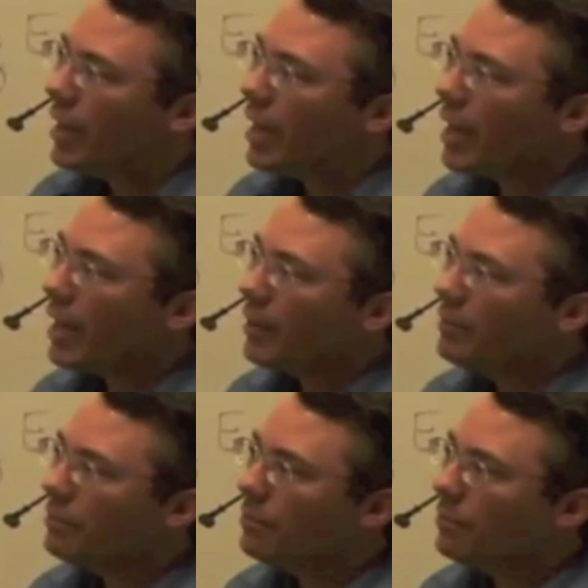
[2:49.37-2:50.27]
uh,
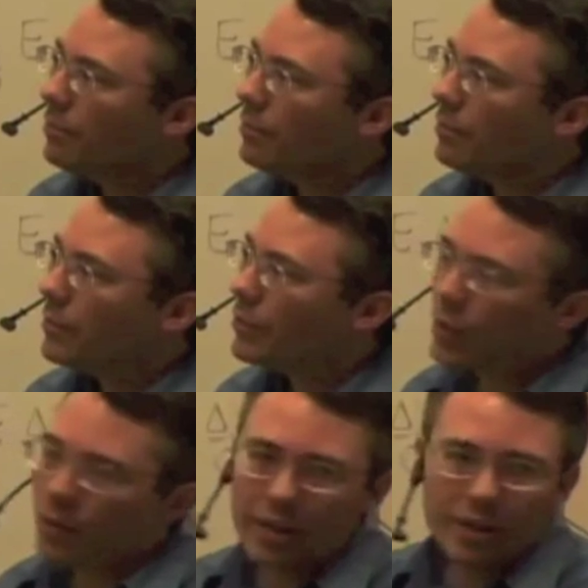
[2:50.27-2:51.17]

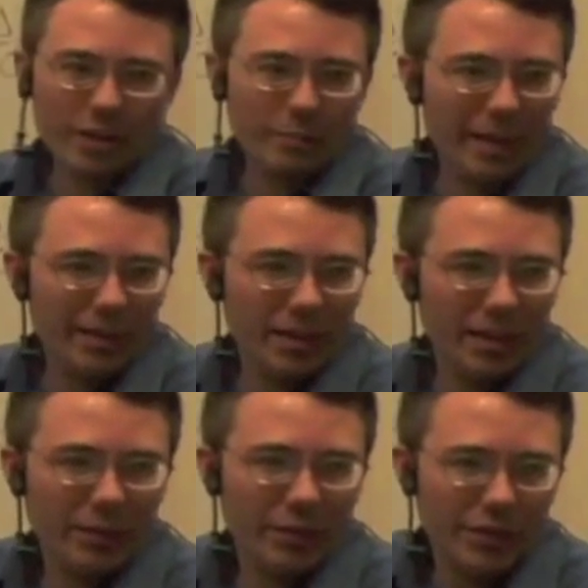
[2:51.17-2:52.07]
solar energy being
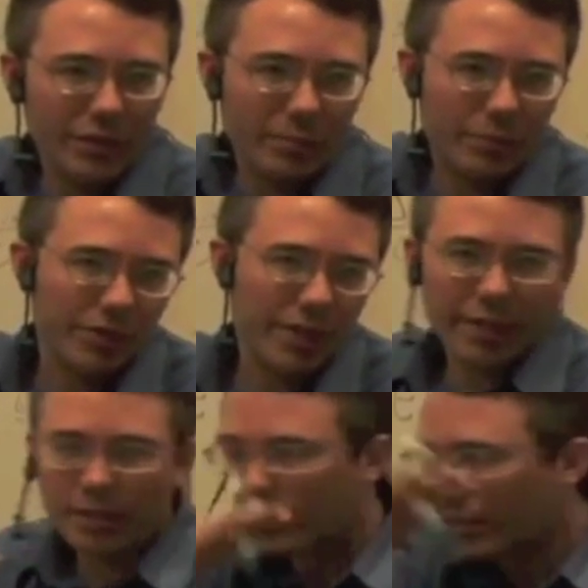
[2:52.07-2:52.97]
delivered to some
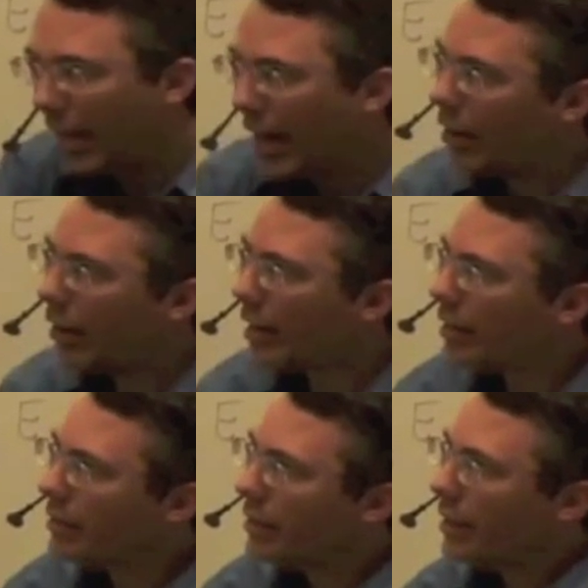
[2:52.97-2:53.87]
particular
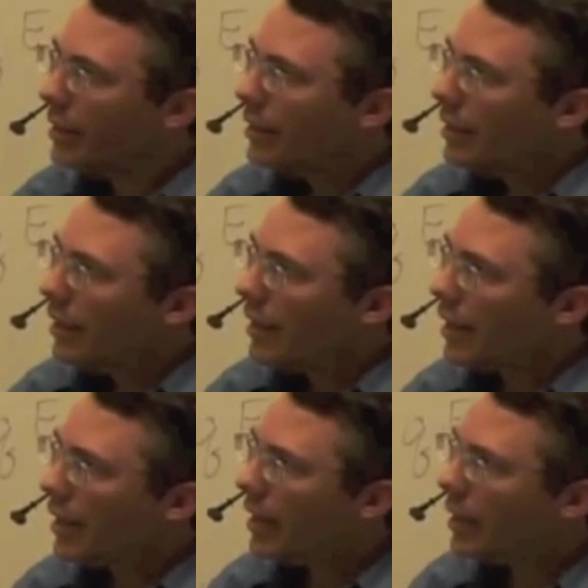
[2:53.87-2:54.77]
area,
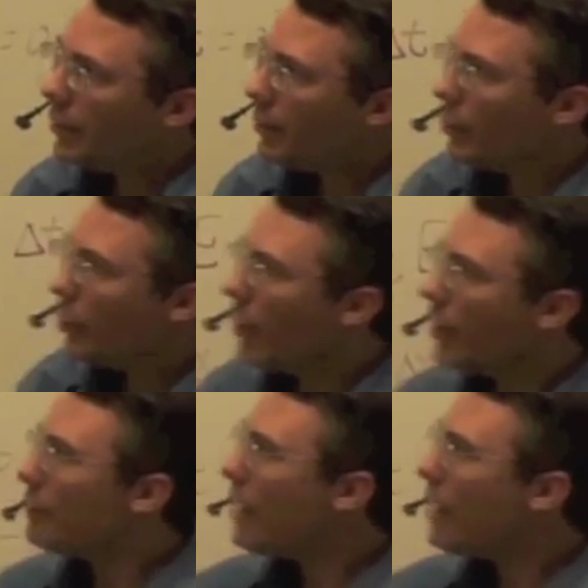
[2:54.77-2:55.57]
uh, we want the